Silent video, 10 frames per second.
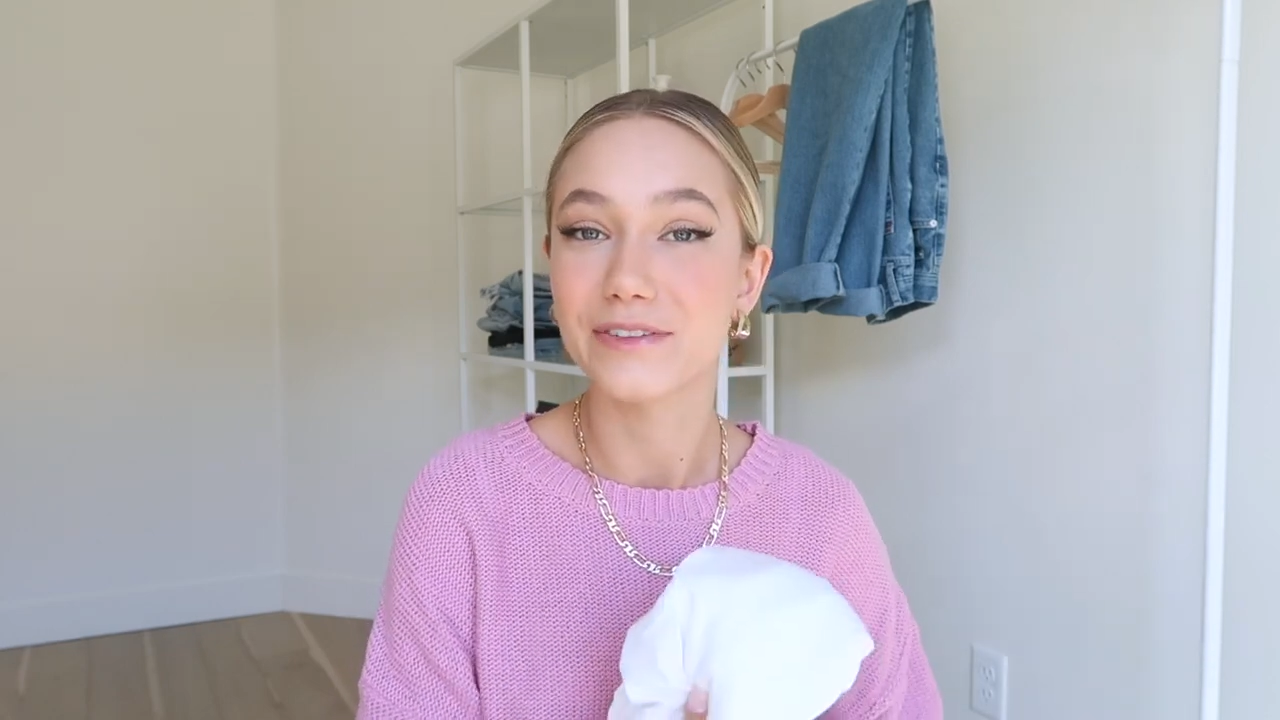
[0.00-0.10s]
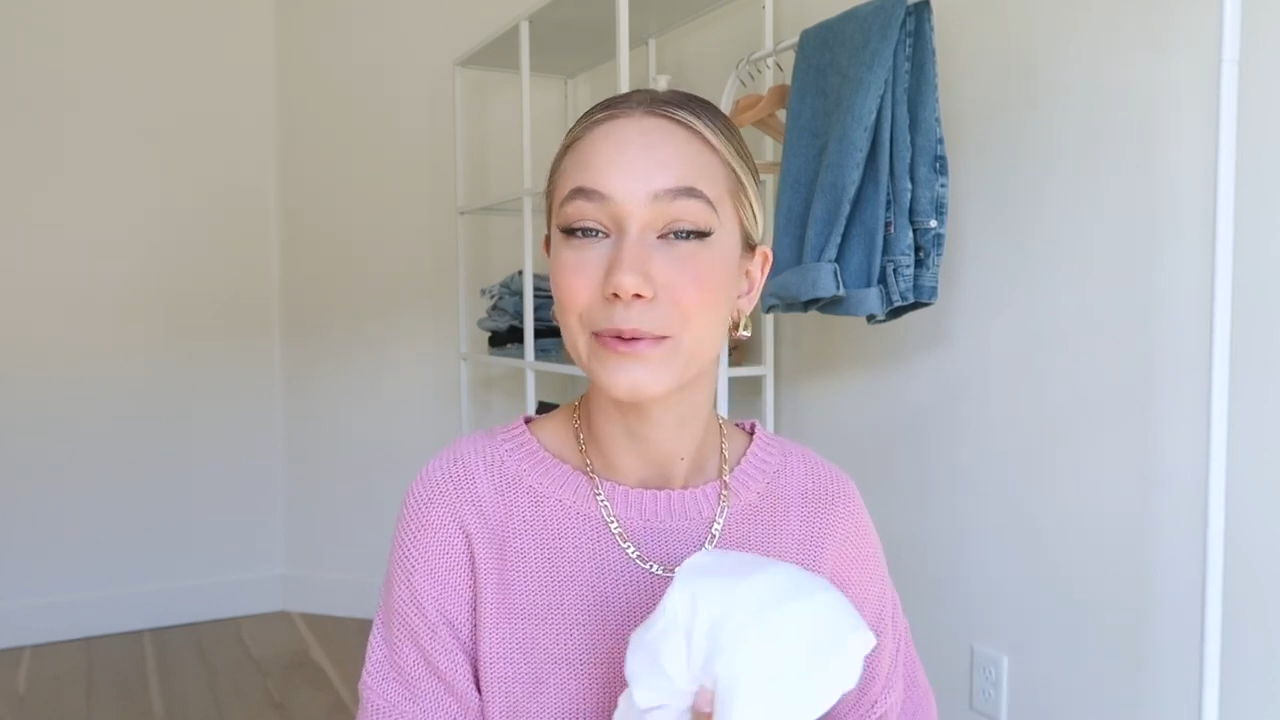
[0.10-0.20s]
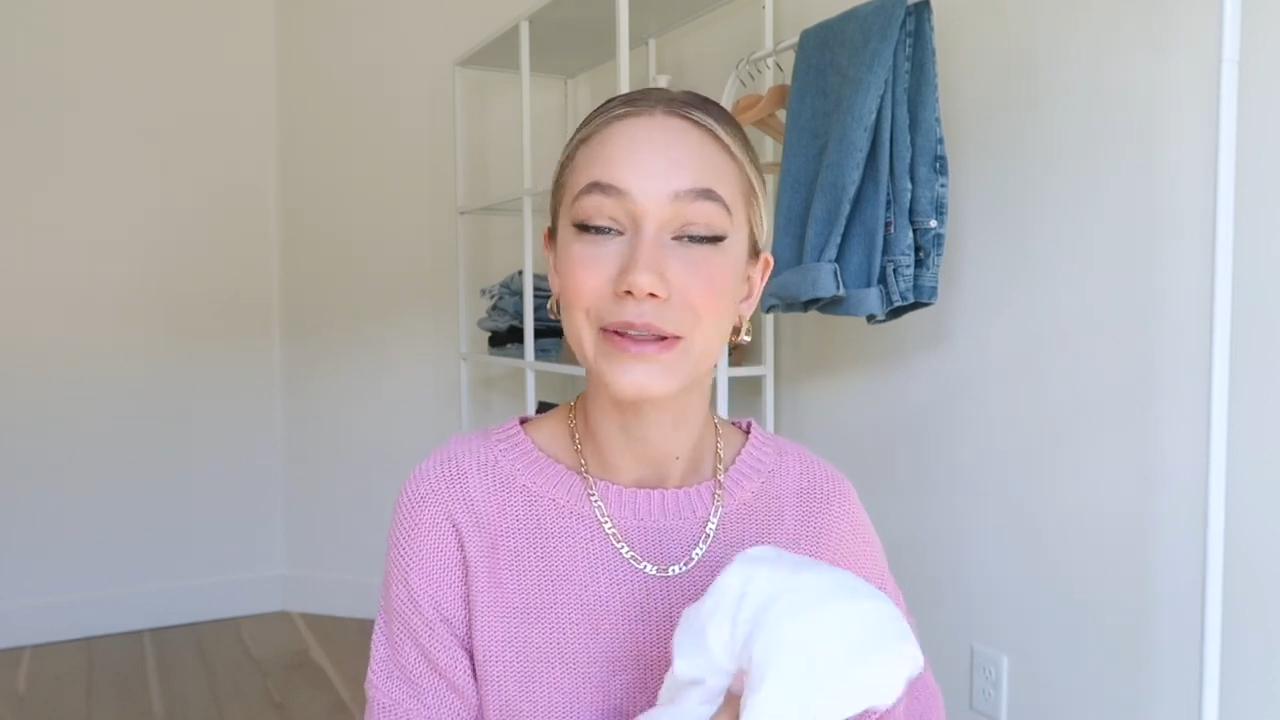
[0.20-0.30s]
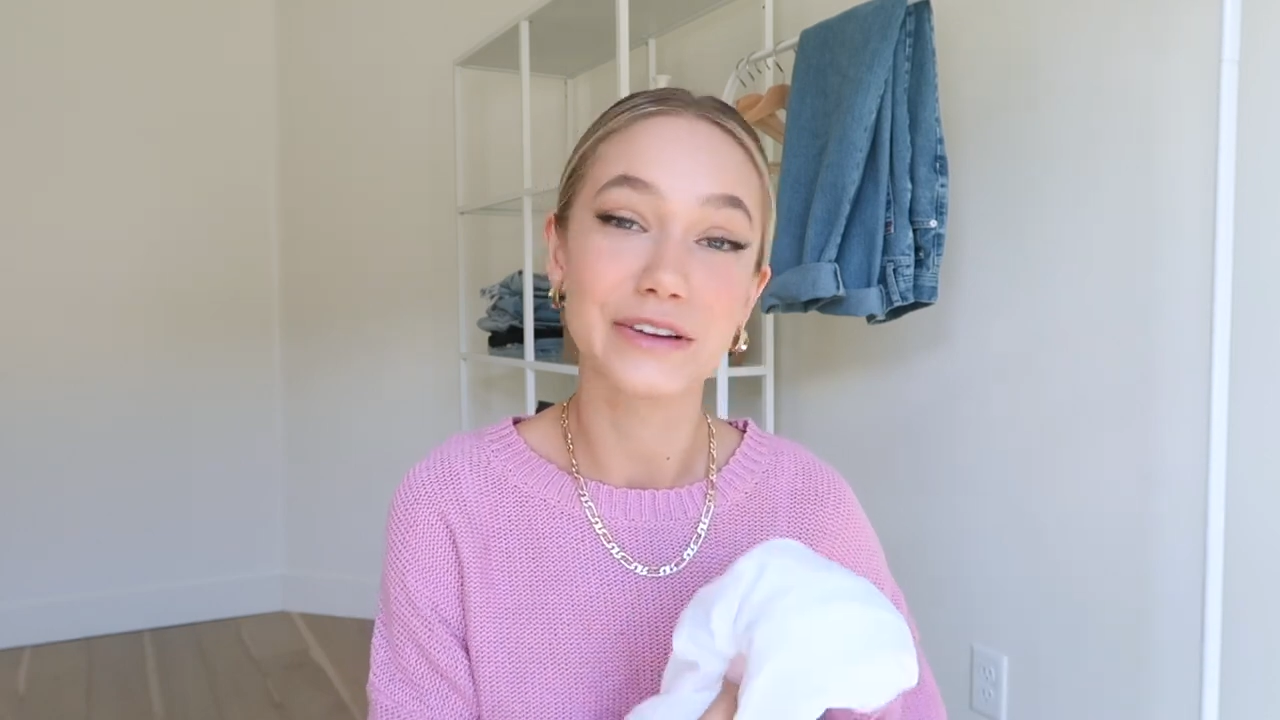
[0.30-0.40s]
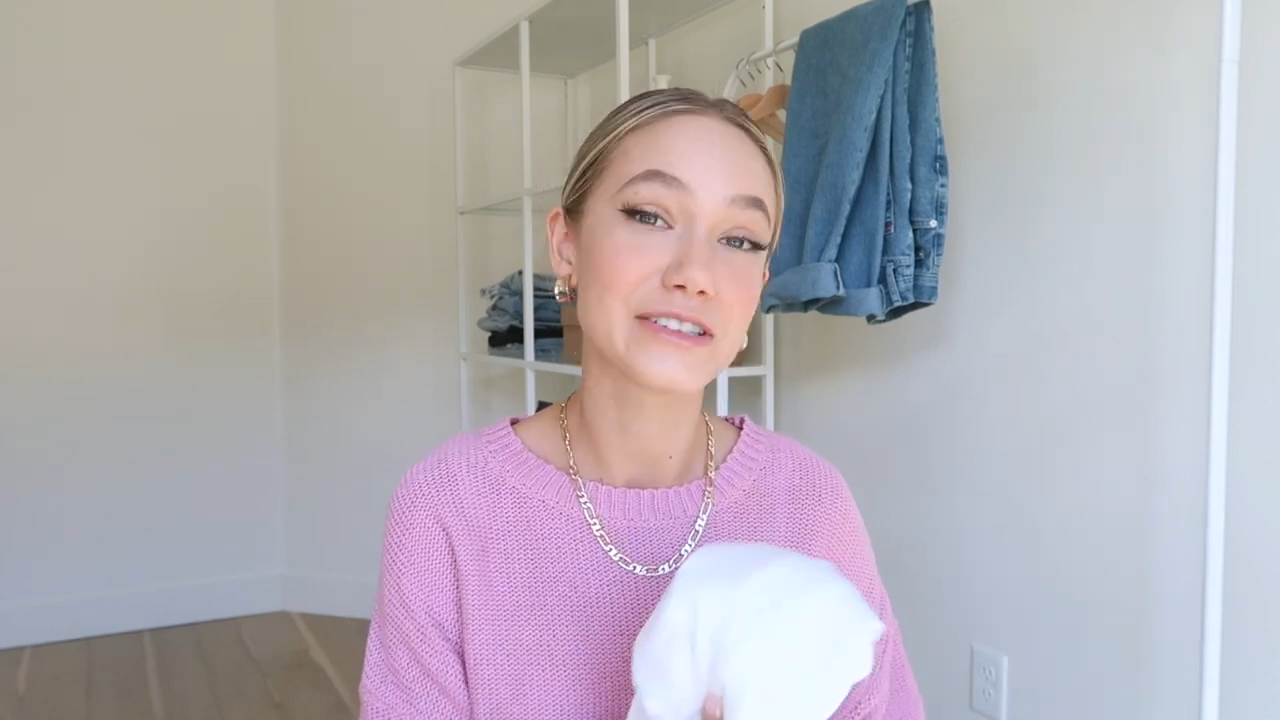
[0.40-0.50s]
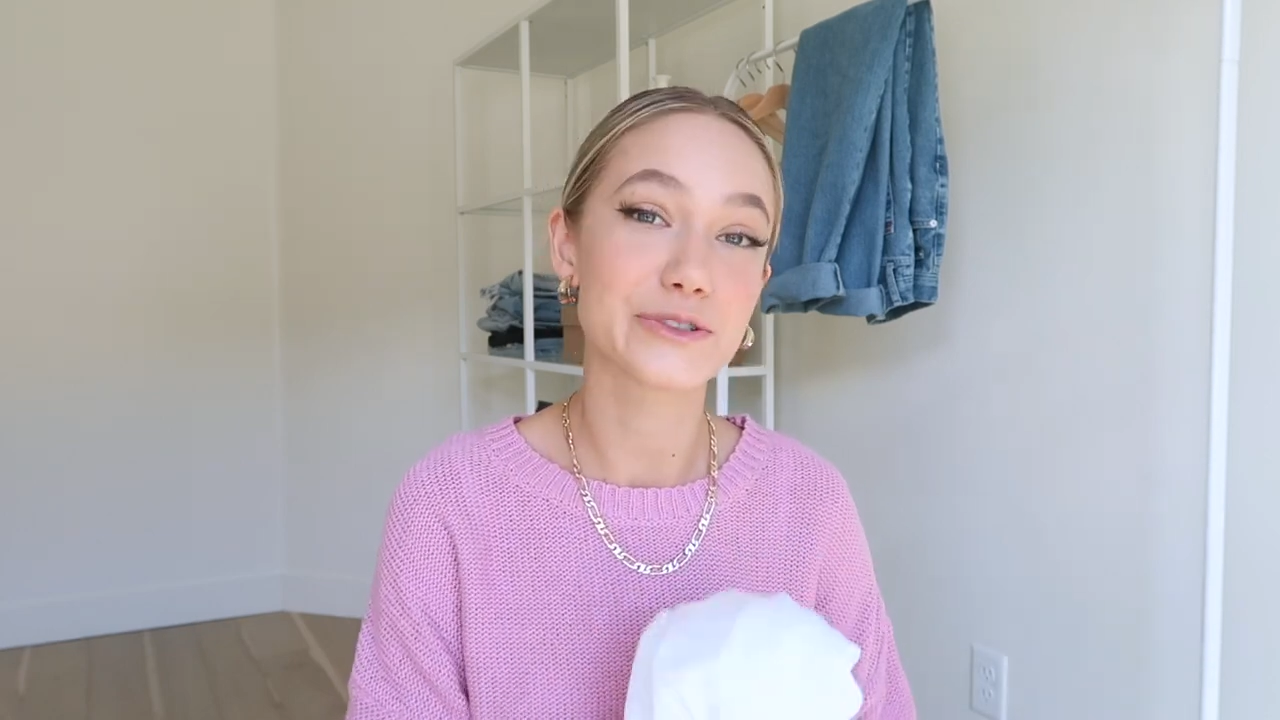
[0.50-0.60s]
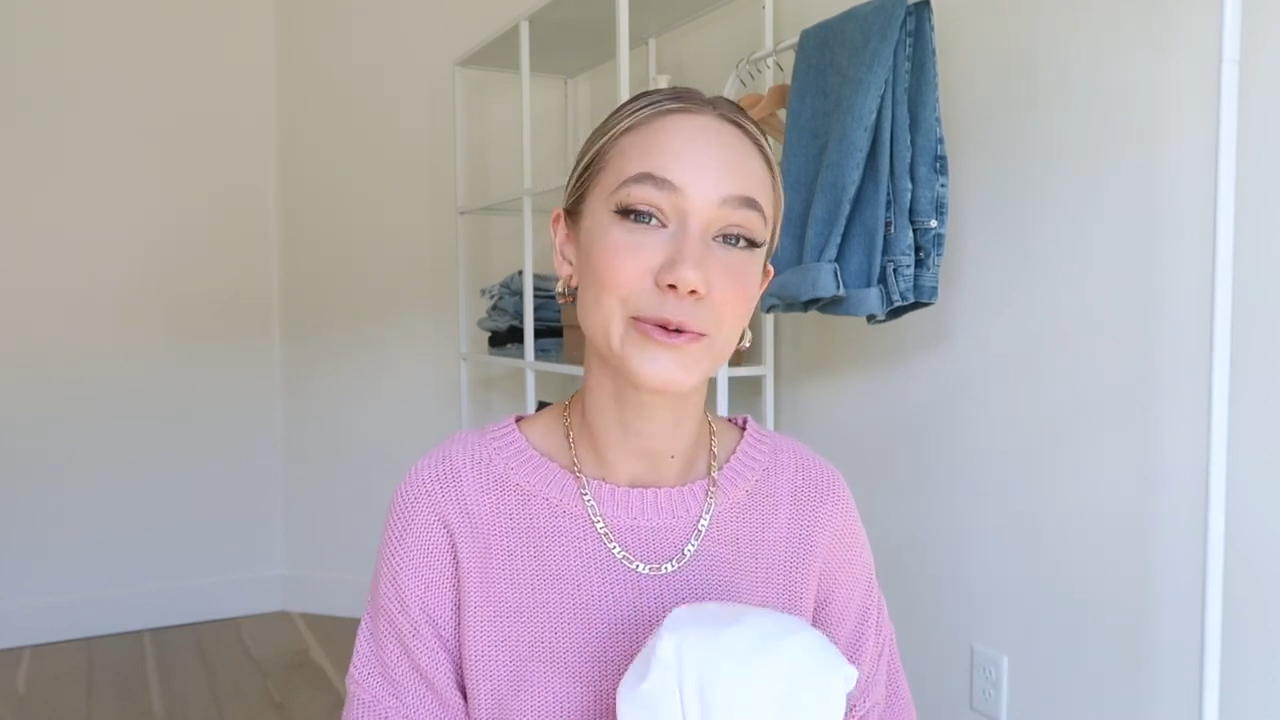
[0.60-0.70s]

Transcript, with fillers: if the weather is